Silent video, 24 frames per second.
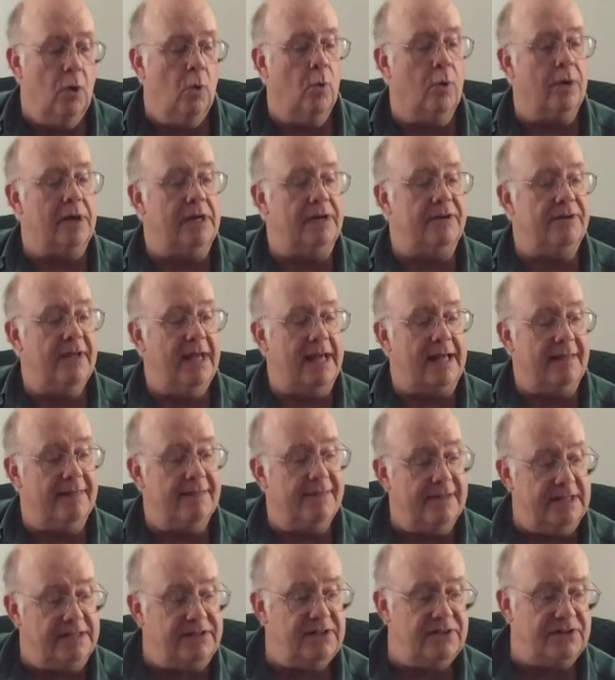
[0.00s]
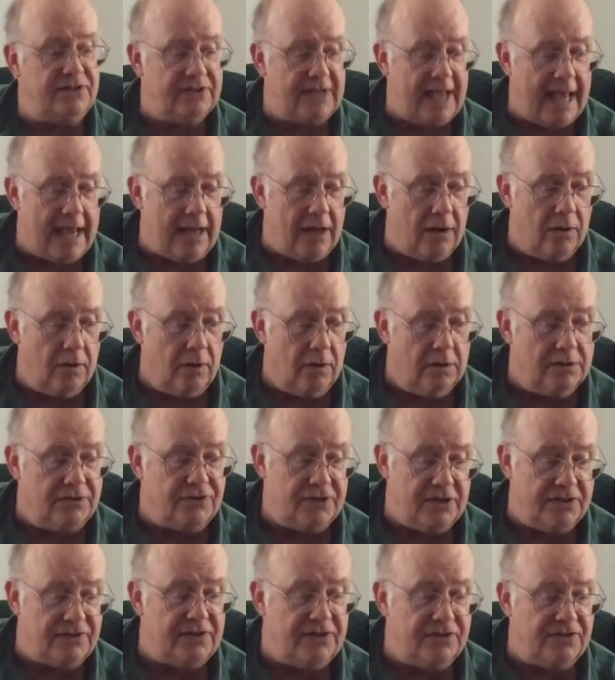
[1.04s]
We're going to take this scale,
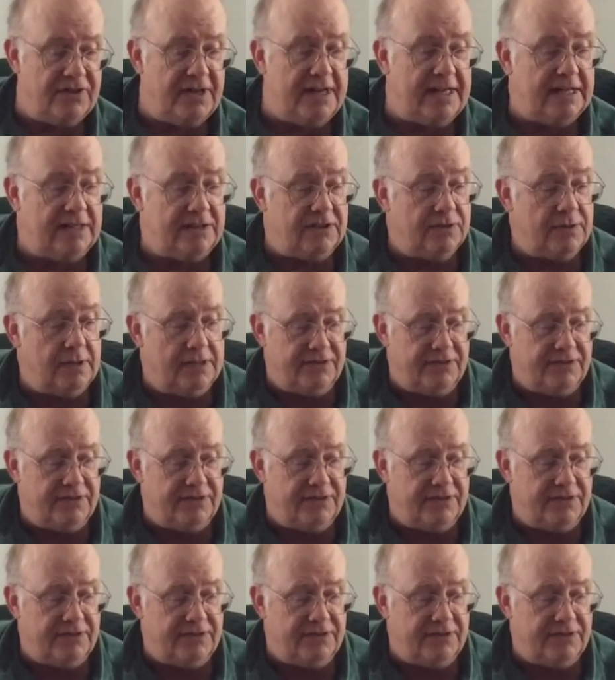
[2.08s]
just as it is,